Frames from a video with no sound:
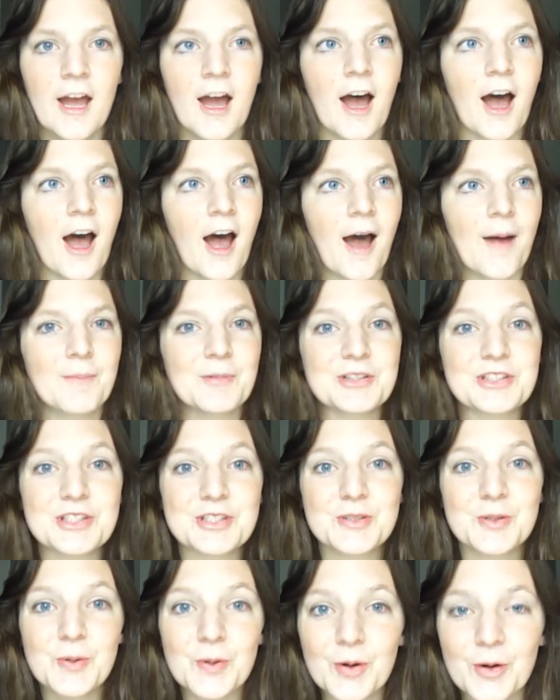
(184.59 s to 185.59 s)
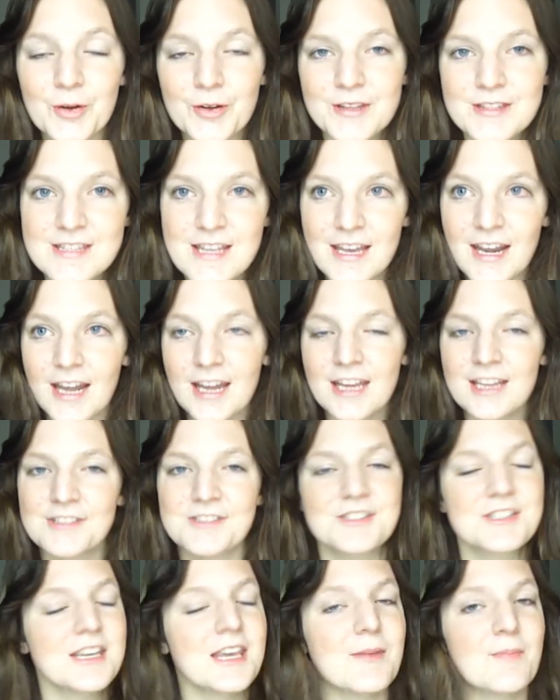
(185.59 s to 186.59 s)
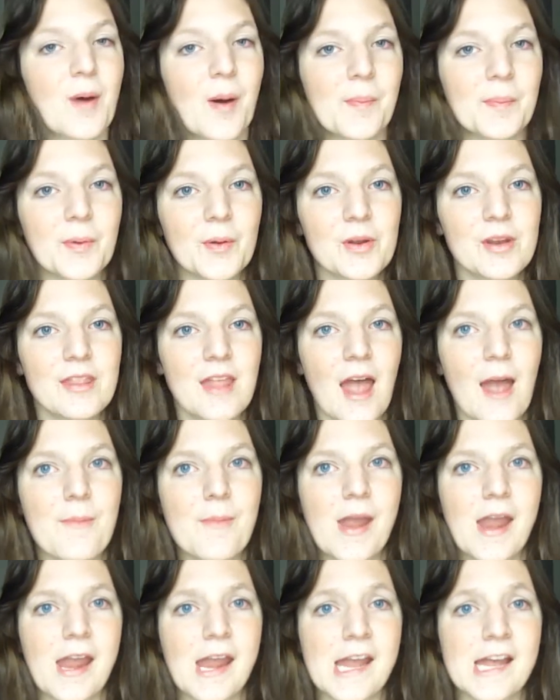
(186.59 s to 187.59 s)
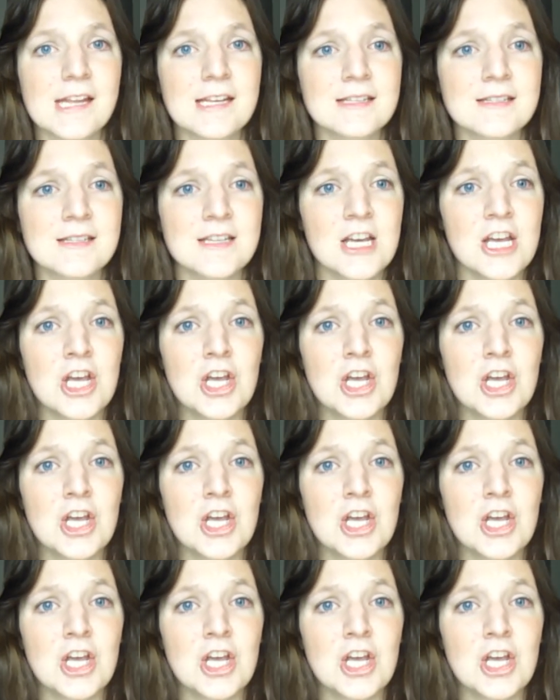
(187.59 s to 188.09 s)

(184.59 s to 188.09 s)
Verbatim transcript: um, which is cool because then I can just keep uploading them and